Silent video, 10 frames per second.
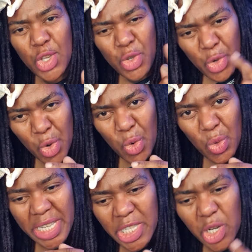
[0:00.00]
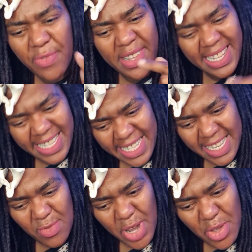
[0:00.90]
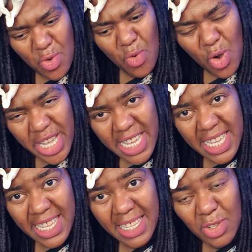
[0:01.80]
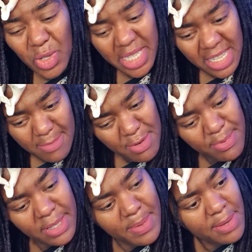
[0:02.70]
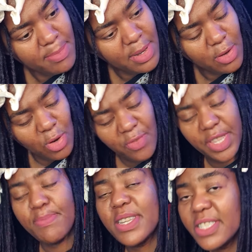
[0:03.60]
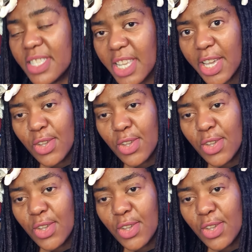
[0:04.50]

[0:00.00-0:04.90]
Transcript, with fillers: you, instead of cleaning where you're walking, you see the poop has been all over the place.